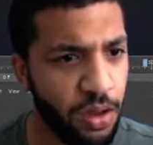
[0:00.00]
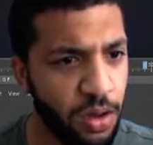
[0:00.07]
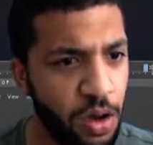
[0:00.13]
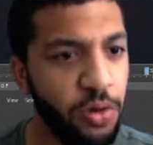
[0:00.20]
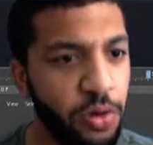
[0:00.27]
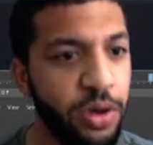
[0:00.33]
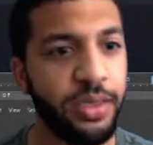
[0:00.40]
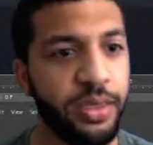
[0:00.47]

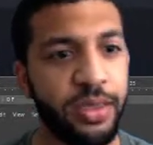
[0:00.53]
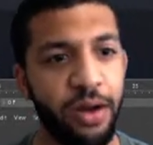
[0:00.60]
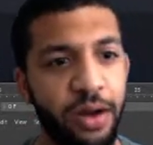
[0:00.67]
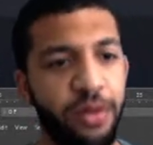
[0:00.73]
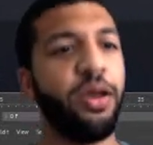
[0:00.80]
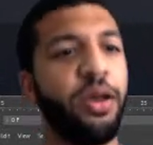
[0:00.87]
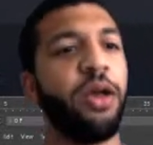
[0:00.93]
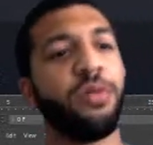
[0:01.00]
Oh, it is there.
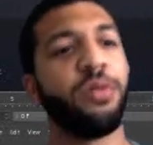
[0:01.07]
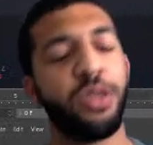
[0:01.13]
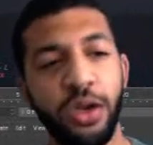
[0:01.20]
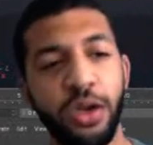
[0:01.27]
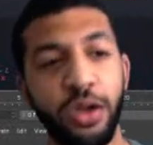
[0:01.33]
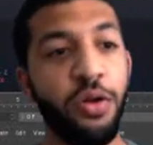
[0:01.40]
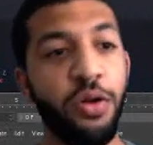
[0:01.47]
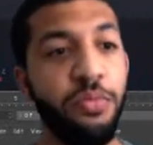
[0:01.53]
Okay, cool. So you're going
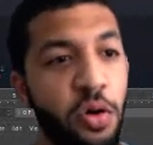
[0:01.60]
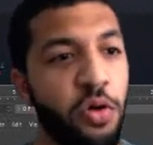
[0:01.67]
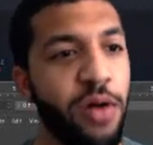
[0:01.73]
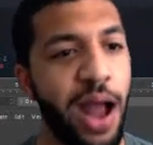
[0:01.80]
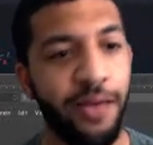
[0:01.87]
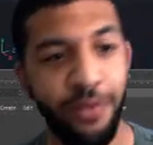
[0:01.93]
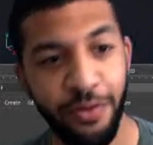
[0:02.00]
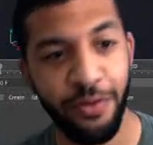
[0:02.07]
to go to
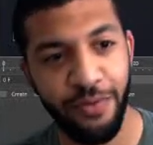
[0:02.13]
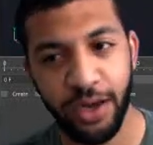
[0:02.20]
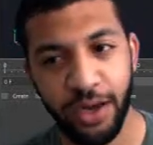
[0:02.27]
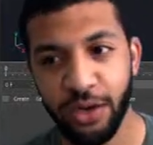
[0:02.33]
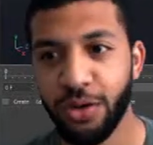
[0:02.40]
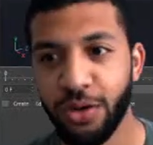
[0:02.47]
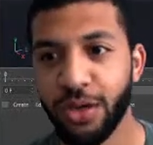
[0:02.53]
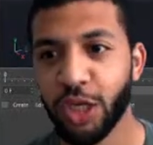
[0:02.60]
MoGraph
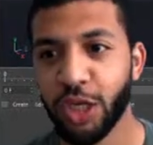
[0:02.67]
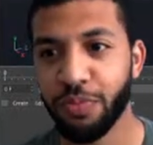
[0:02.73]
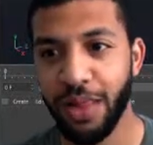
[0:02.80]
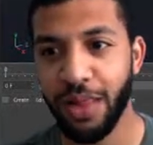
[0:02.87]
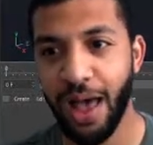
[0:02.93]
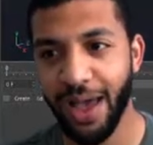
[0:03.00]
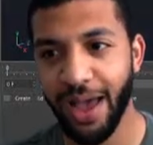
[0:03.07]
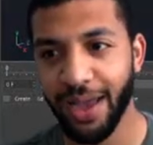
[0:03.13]
effector
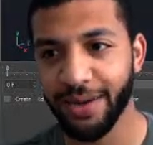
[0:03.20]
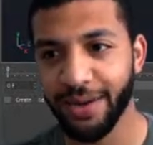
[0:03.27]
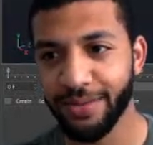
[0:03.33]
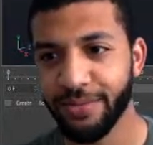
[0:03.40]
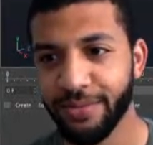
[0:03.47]
spline.